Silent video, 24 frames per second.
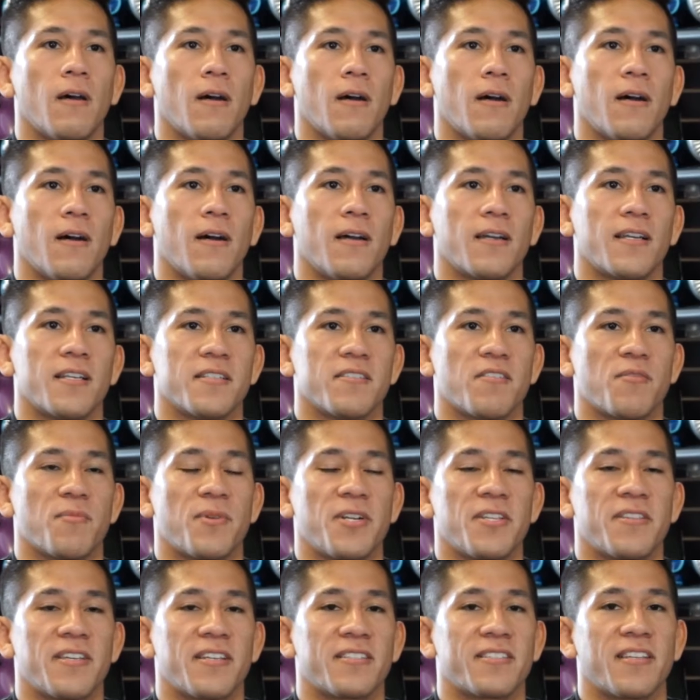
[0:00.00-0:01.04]
Because
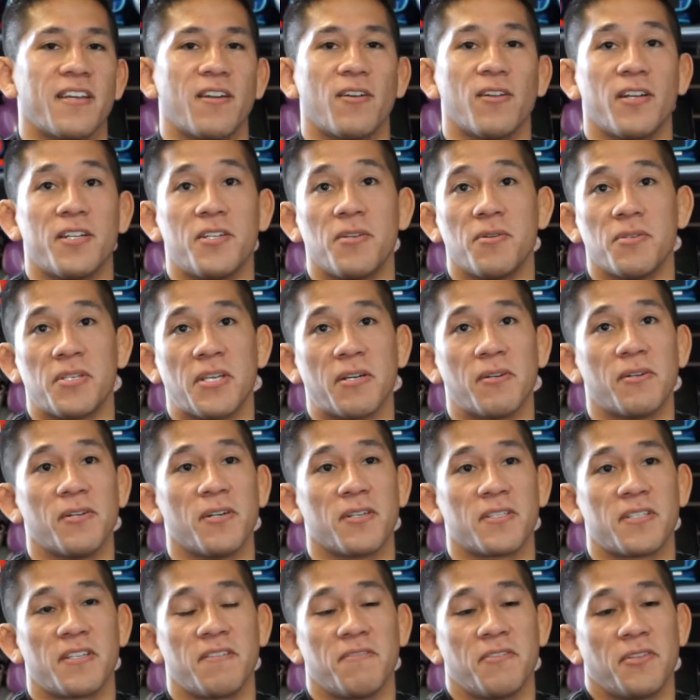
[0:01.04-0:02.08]
everybody thinks that all I do is heel
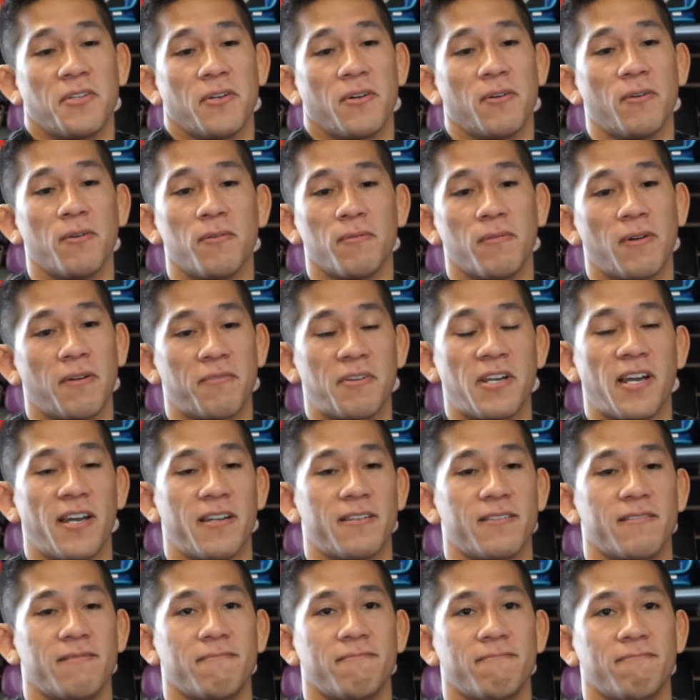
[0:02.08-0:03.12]
hooks, even though I've got
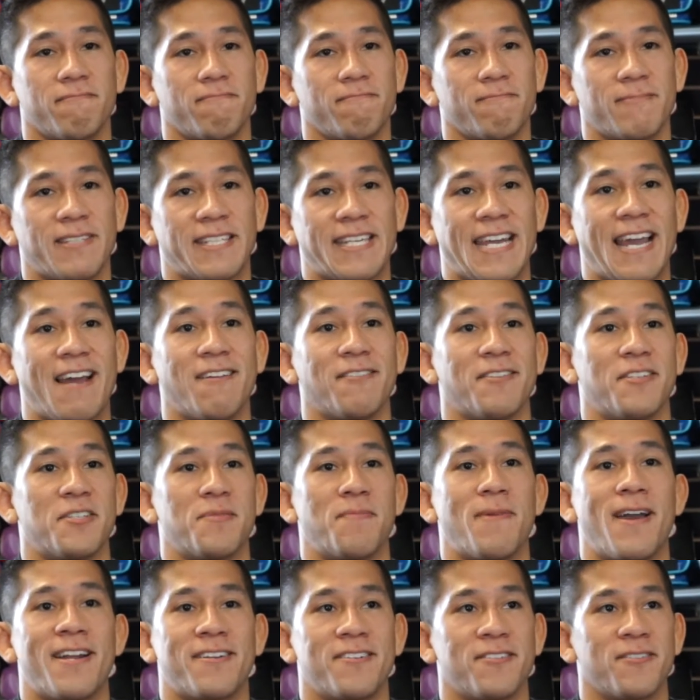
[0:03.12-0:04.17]
countless
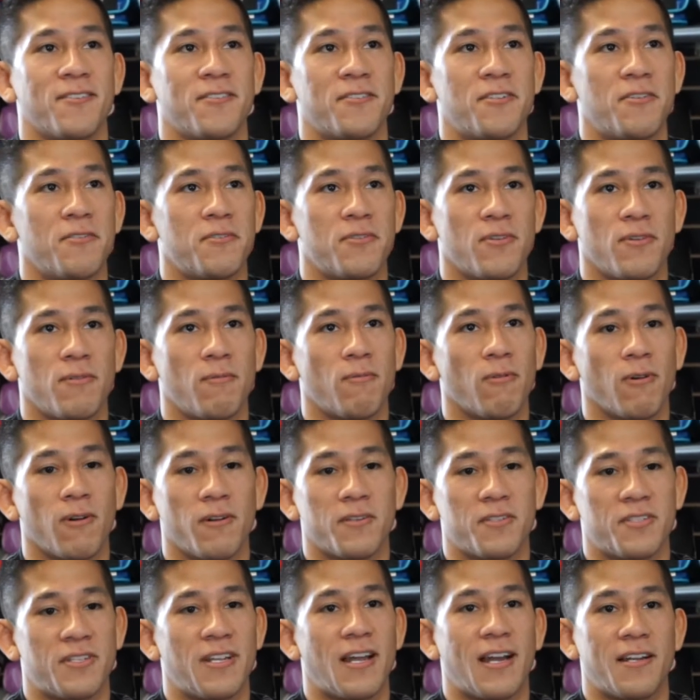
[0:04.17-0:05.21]
matches on YouTube where
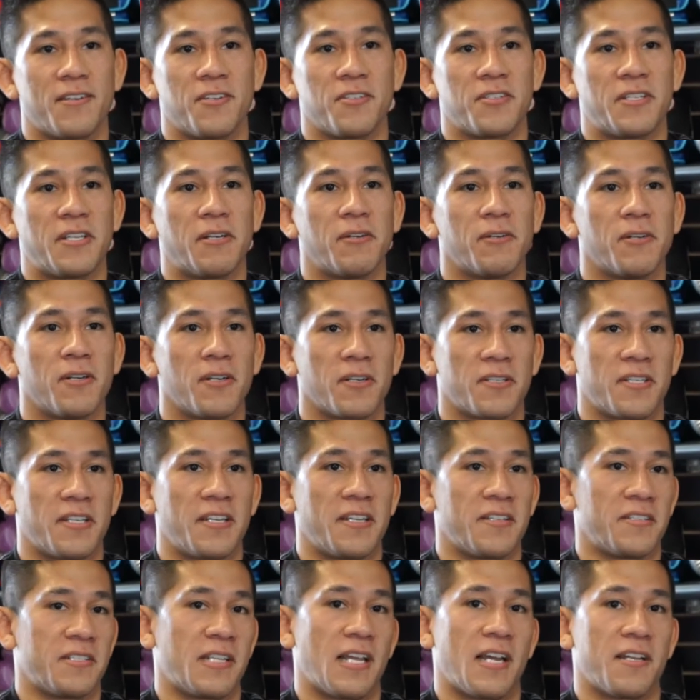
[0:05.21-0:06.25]
it's not just heel hooks
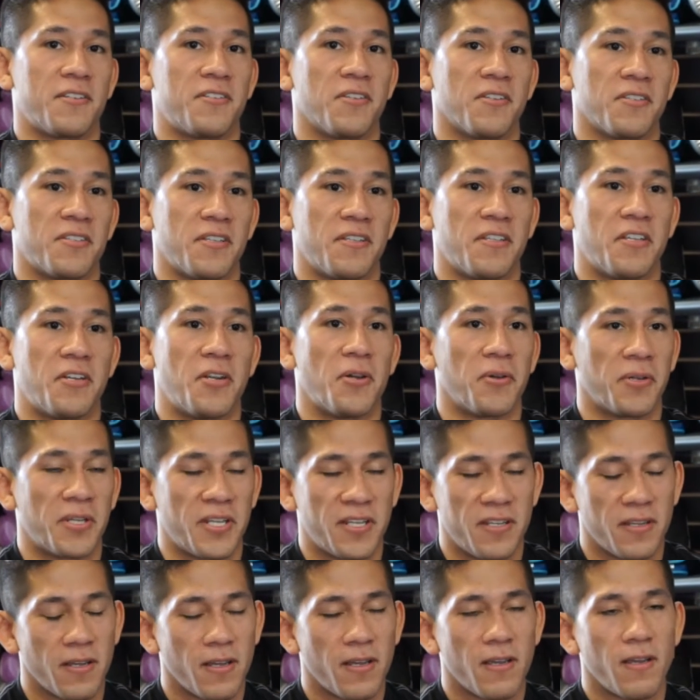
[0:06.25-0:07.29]
and it's not just in the
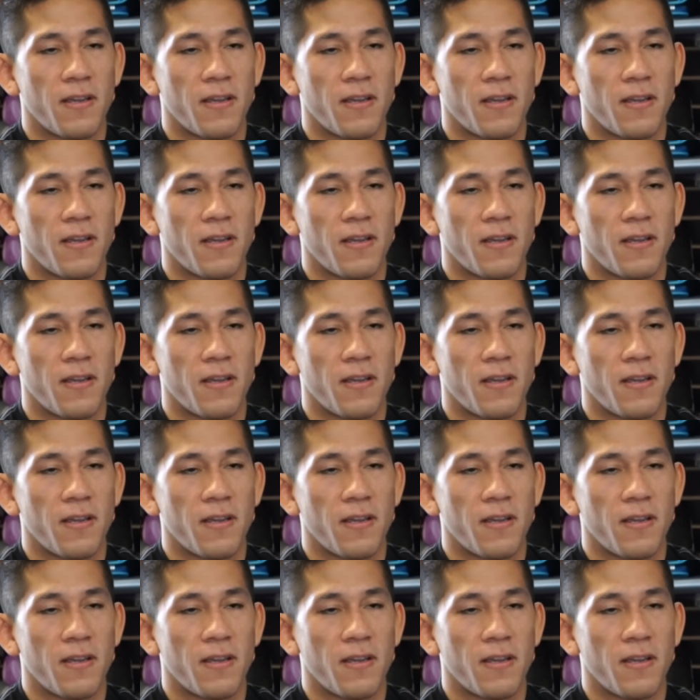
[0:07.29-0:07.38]
no-gi.